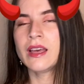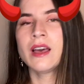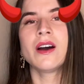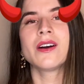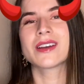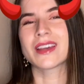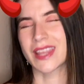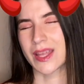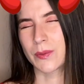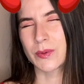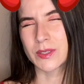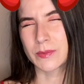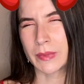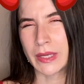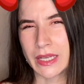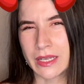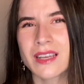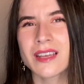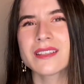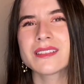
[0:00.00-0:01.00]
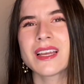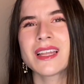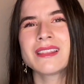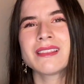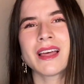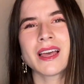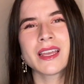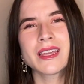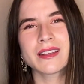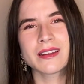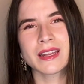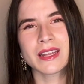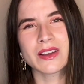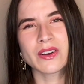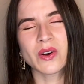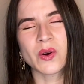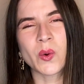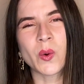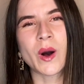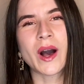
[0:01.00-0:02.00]
Okay, that was mean. Because I like
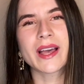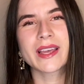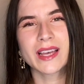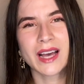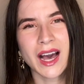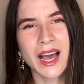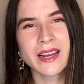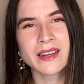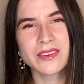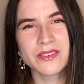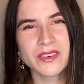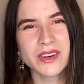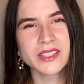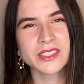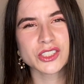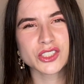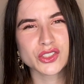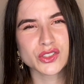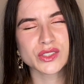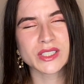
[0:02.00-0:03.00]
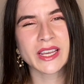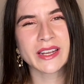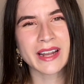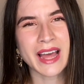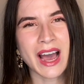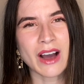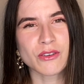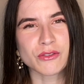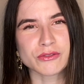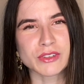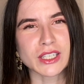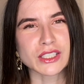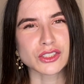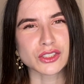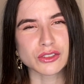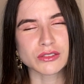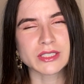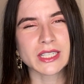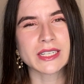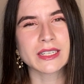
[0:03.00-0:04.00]
Nico. I kind of understand how
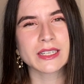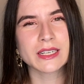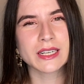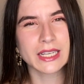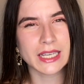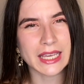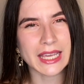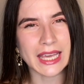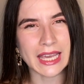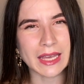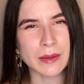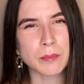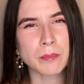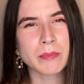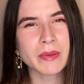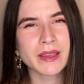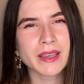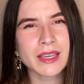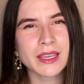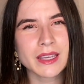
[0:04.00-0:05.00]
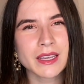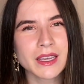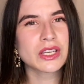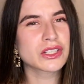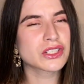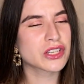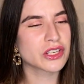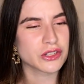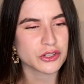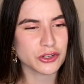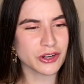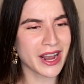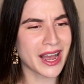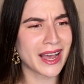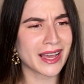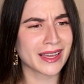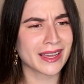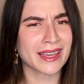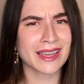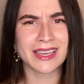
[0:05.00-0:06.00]
frustrated it can be to
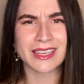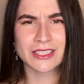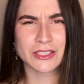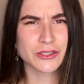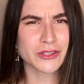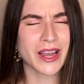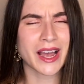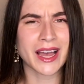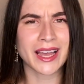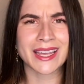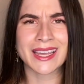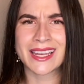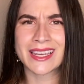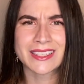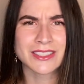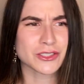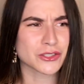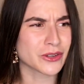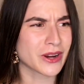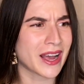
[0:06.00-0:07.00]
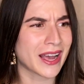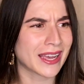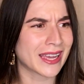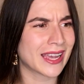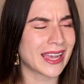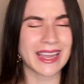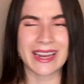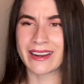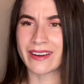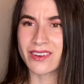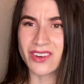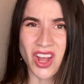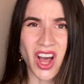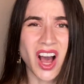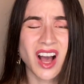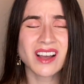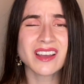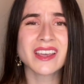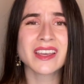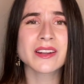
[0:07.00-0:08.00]
try and try and try and
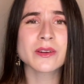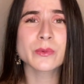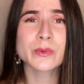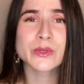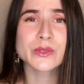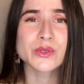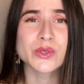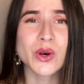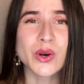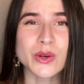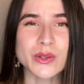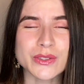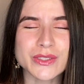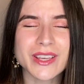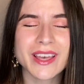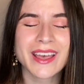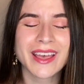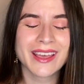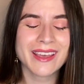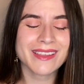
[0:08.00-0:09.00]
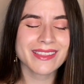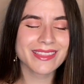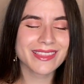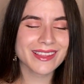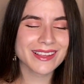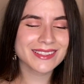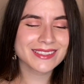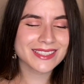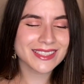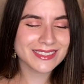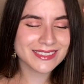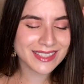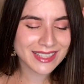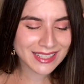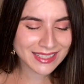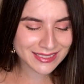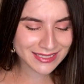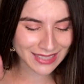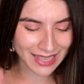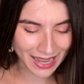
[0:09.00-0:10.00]
not get a result. This is
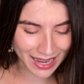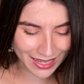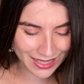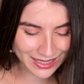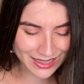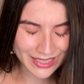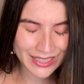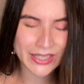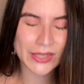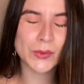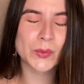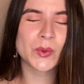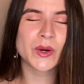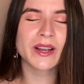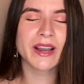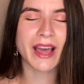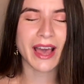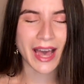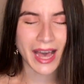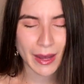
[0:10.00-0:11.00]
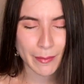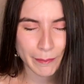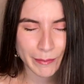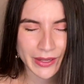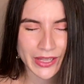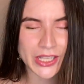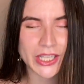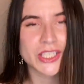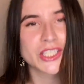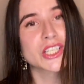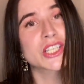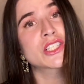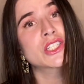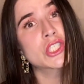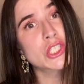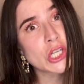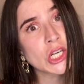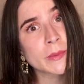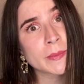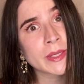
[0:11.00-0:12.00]
exactly what happened in
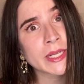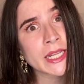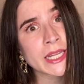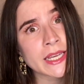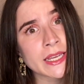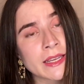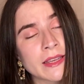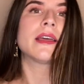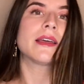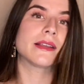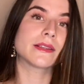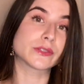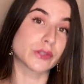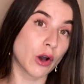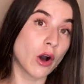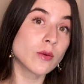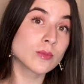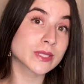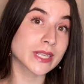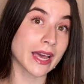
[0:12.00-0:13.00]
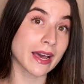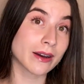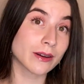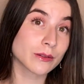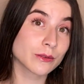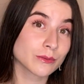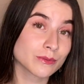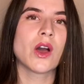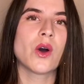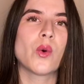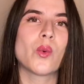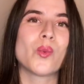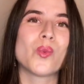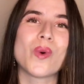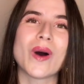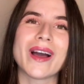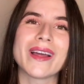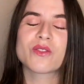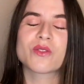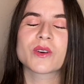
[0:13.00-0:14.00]
Germany, his hometown,
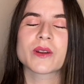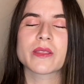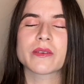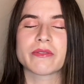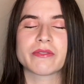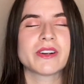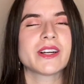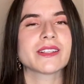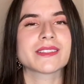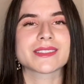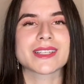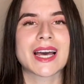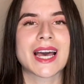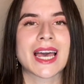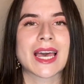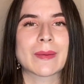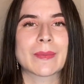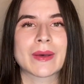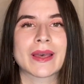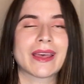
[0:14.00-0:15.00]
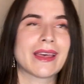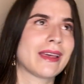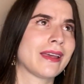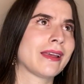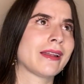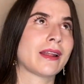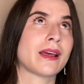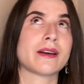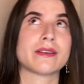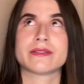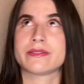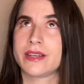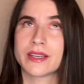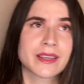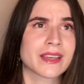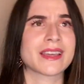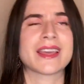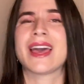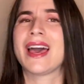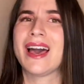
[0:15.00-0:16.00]
when for the first time in
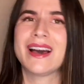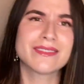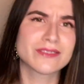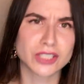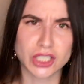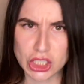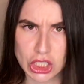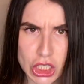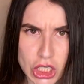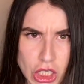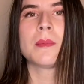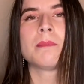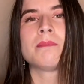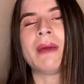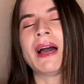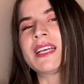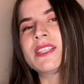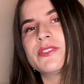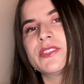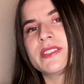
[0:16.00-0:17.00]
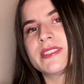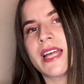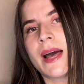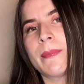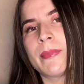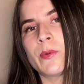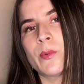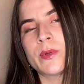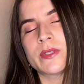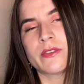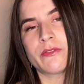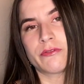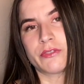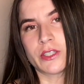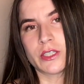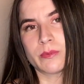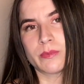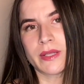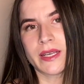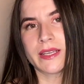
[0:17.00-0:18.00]
fucking ever, Max Verstappen was in
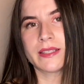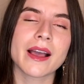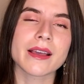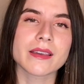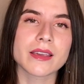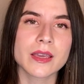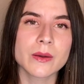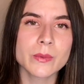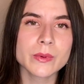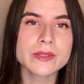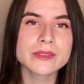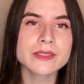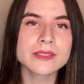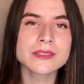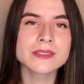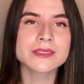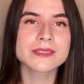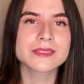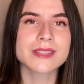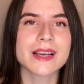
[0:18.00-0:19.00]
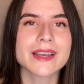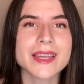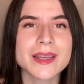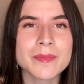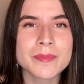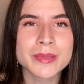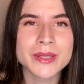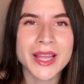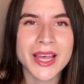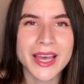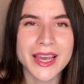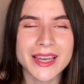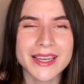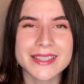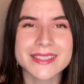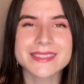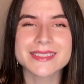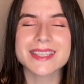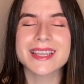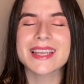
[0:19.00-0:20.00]
first place. He was in second
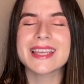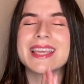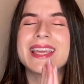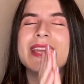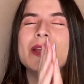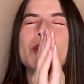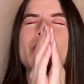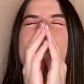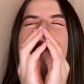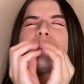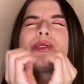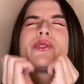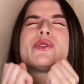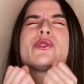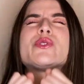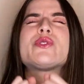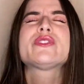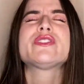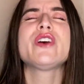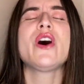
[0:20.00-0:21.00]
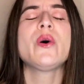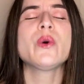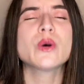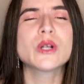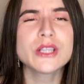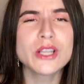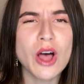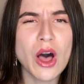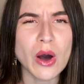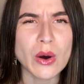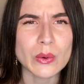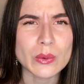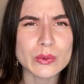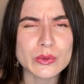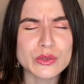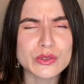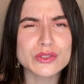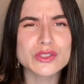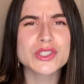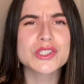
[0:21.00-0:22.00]
place. He was so
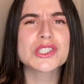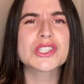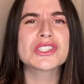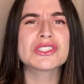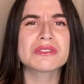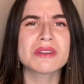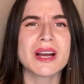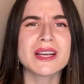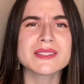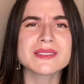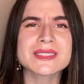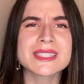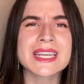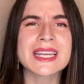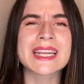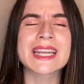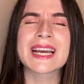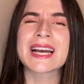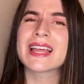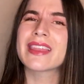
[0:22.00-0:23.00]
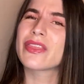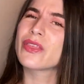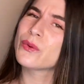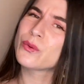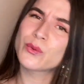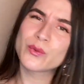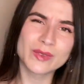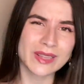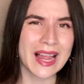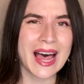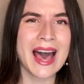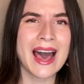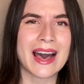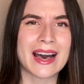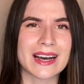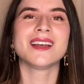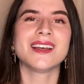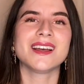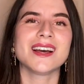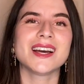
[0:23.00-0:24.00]
close to crossing the
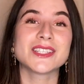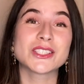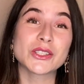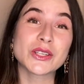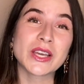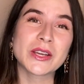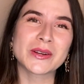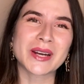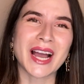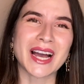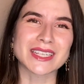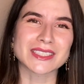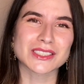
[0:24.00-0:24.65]
flag until he crashed.